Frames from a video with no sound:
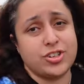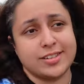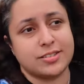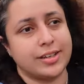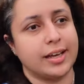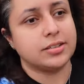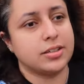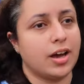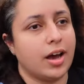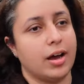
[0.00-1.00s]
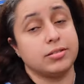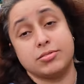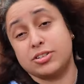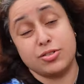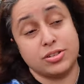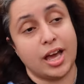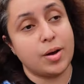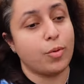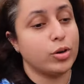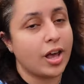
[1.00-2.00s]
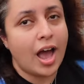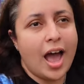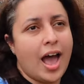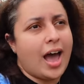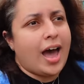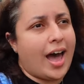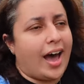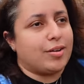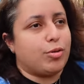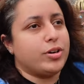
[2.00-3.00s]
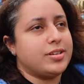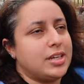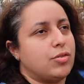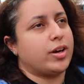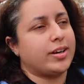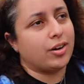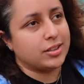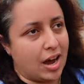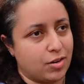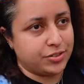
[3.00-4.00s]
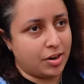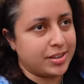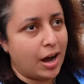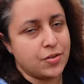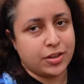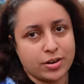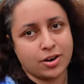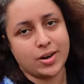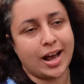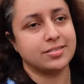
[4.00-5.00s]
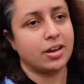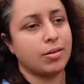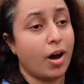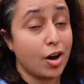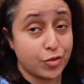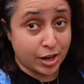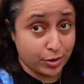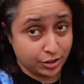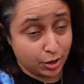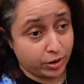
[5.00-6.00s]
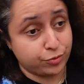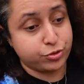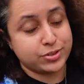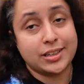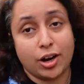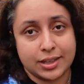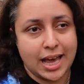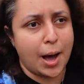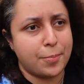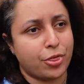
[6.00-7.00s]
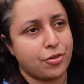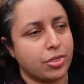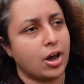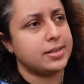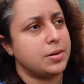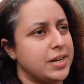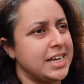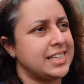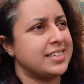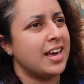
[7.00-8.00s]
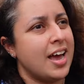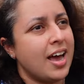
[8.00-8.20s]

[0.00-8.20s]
she has to get uh, go to the airport. And we want to see if we can get on Tower of Terror. Tower of Terror currently has a half an hour queue. We've seen it on the app for 30 minutes